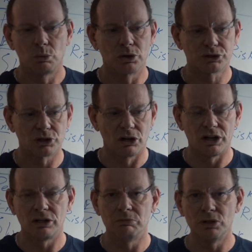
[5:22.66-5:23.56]

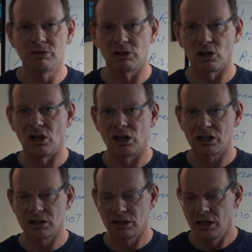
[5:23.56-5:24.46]
starting to move
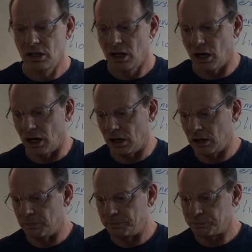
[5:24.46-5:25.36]
along,
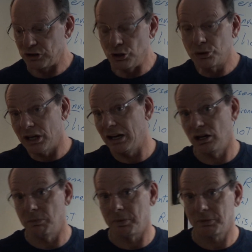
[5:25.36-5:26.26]
you could end
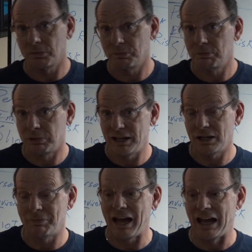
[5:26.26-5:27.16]
up playing
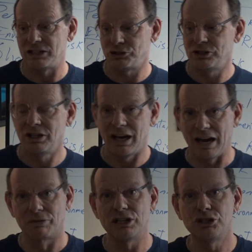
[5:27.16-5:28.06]
a match
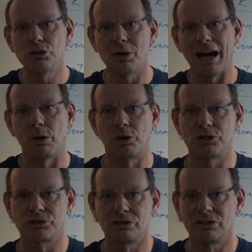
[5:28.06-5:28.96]
every 2
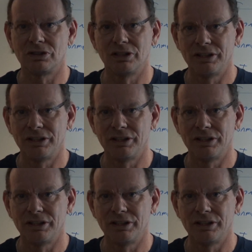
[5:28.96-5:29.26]
hours